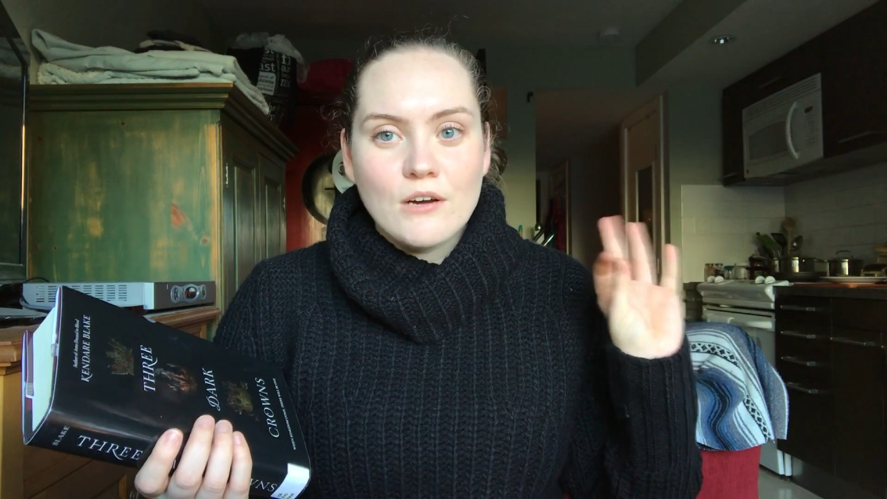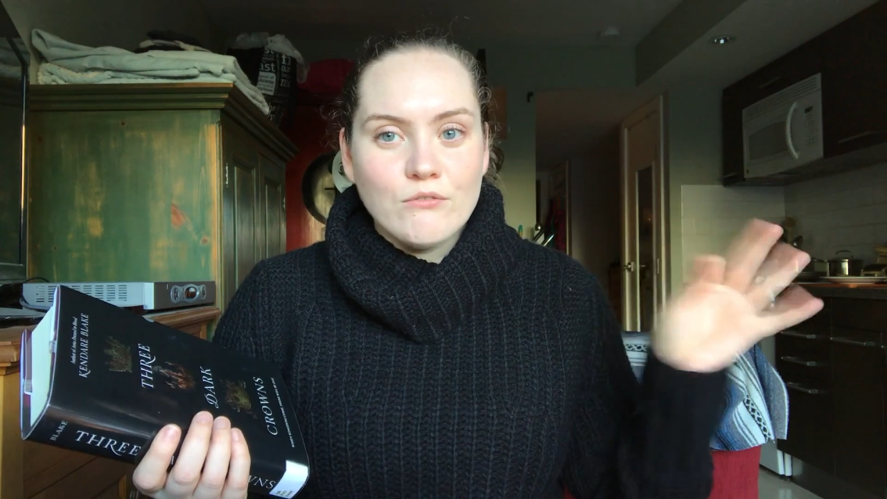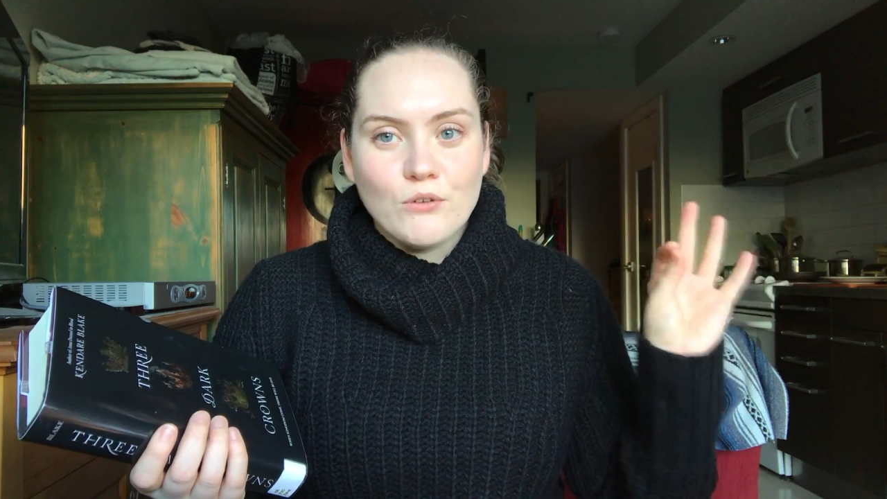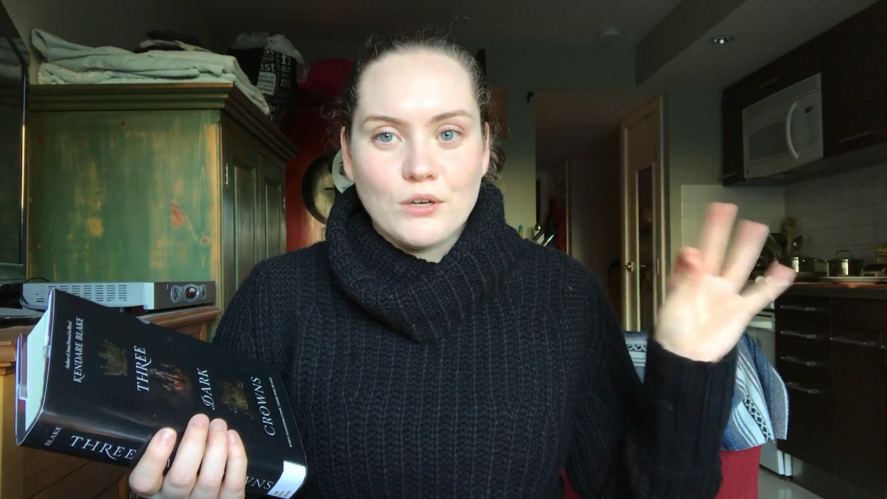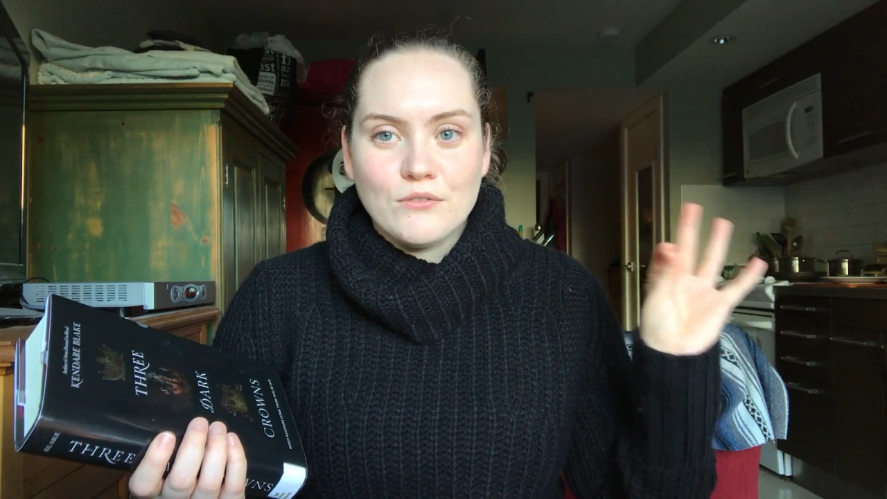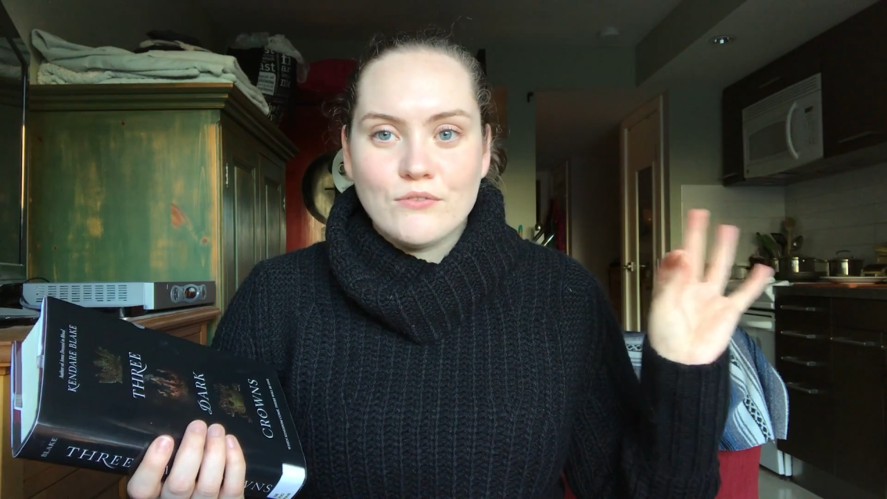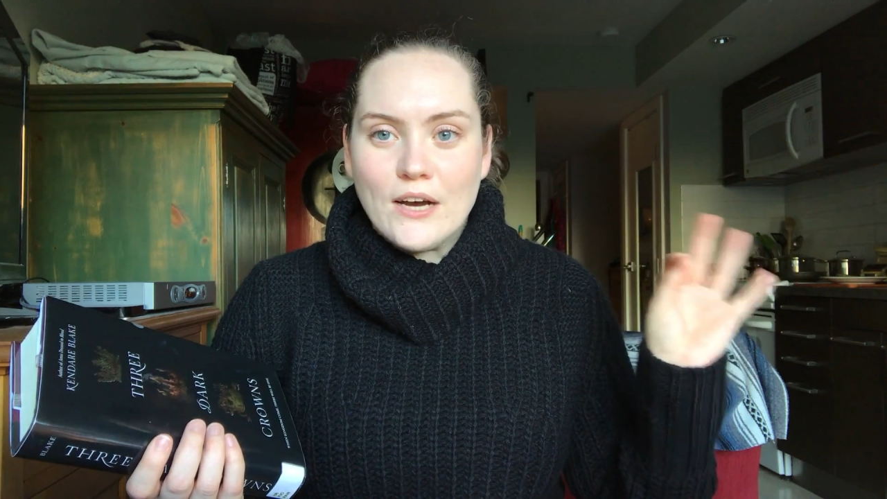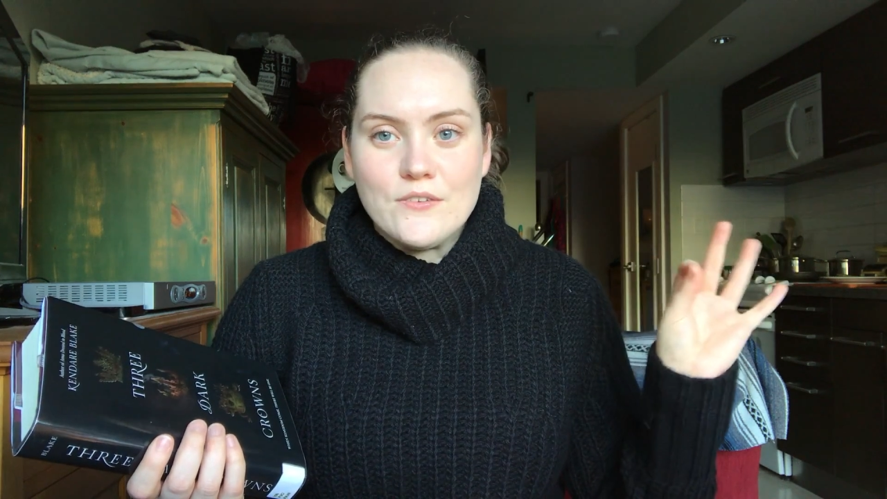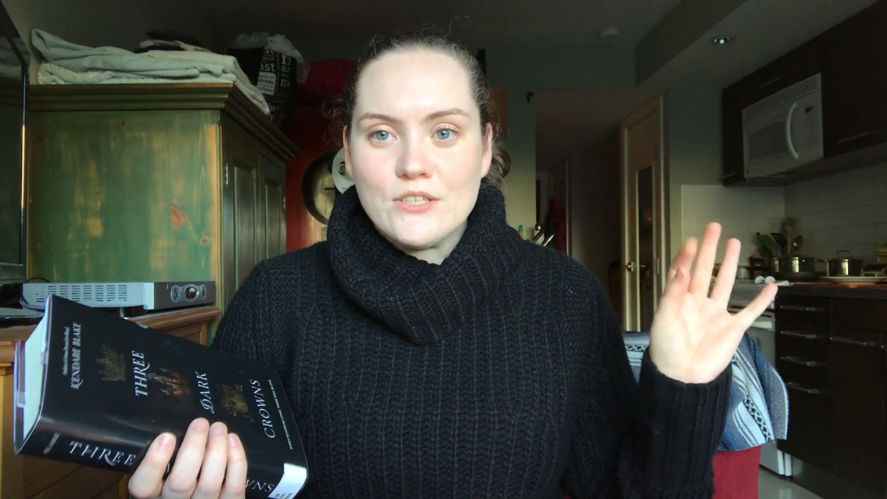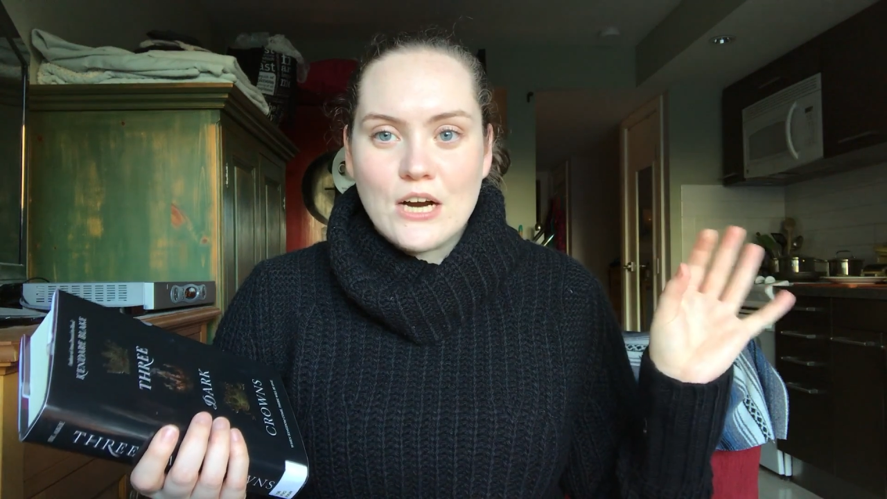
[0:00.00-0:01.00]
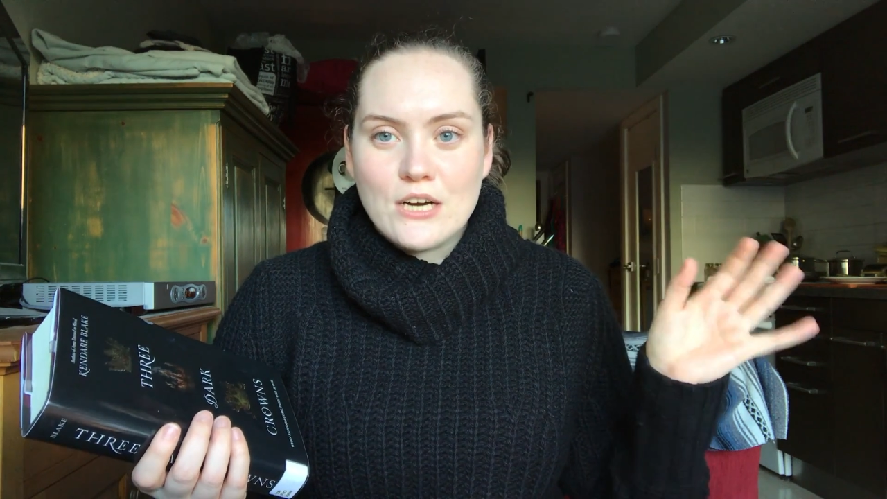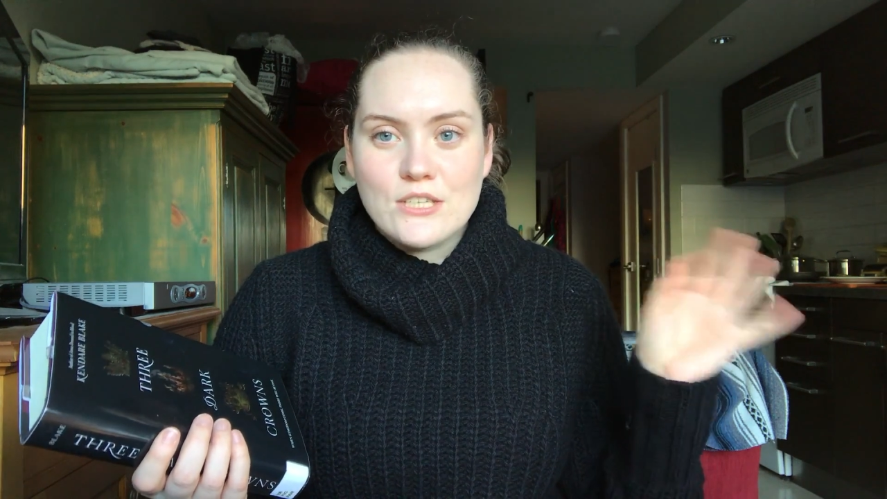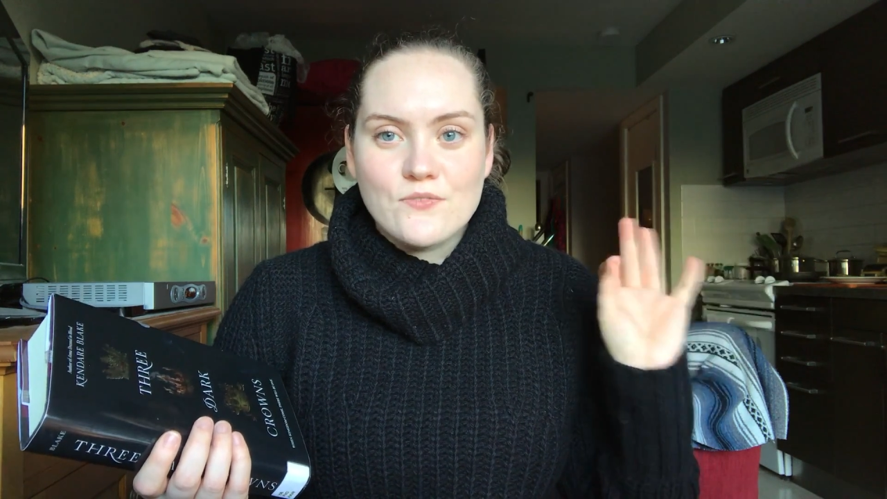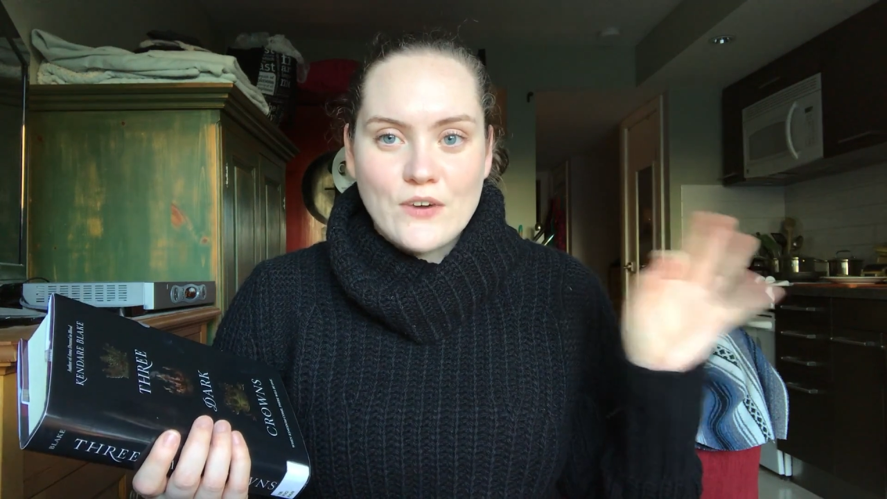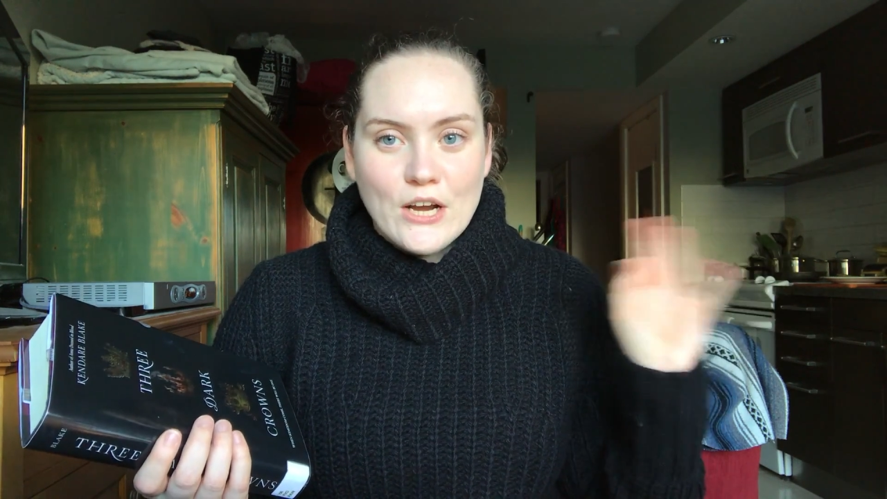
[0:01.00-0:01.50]
4 and 5
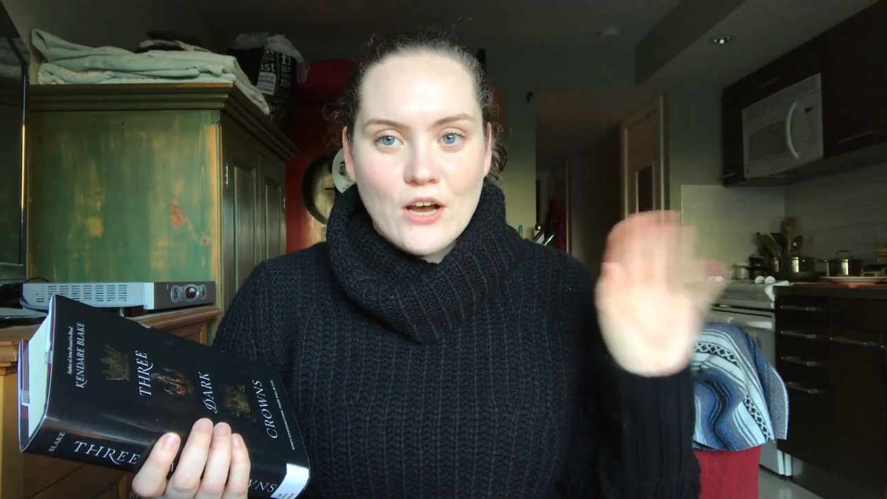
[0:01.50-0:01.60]
stars very